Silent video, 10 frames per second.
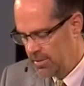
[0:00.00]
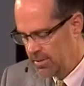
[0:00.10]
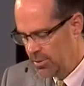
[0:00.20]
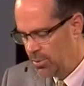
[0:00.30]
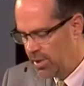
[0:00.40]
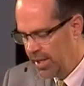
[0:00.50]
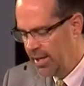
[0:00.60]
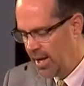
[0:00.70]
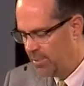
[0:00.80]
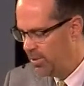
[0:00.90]
the word of
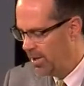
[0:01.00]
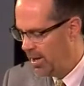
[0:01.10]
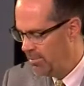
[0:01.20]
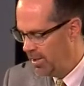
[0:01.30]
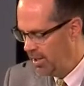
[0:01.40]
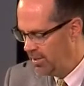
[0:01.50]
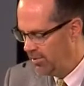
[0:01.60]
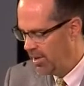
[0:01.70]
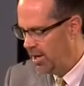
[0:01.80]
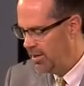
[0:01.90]
God will not be
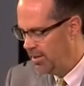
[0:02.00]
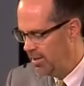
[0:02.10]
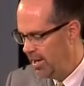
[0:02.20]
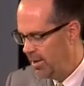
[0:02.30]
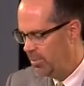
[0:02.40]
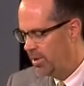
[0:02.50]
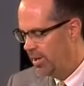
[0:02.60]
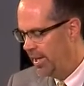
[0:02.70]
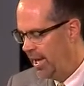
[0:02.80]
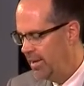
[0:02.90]
dishonored. And that word,
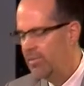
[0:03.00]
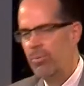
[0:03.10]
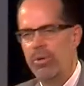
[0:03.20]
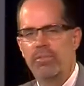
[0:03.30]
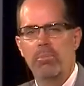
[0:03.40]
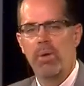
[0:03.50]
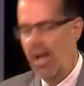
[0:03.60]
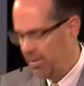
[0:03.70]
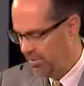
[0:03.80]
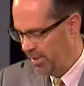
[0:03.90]
again, is the word for
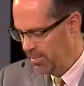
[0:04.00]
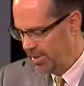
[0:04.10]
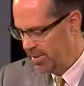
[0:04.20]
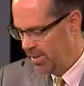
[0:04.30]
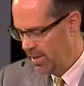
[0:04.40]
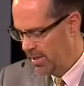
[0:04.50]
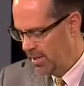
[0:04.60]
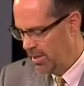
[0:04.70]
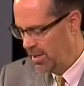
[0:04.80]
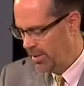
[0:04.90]
blasphemed.
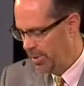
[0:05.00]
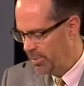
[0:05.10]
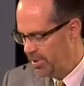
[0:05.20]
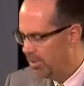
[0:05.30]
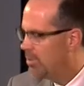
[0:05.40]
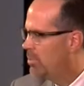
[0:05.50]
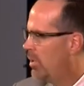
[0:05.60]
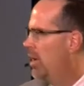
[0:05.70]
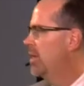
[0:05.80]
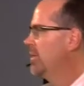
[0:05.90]
We, we don't
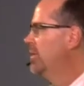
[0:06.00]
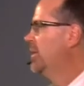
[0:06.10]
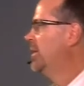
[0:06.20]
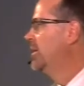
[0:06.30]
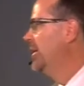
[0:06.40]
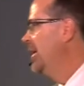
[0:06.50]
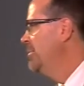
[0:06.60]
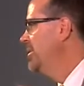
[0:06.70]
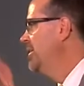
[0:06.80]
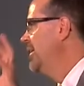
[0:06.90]
want naming
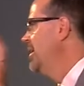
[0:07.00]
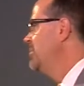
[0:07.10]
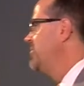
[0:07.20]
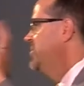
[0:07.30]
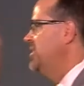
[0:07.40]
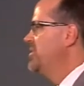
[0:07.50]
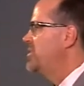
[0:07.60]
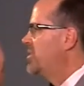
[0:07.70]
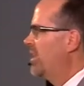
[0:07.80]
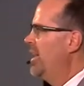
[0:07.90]
the name of Jesus
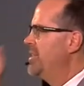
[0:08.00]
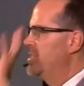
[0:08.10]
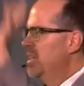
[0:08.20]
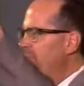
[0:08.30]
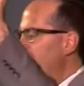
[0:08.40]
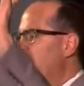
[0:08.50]
Christ, lifting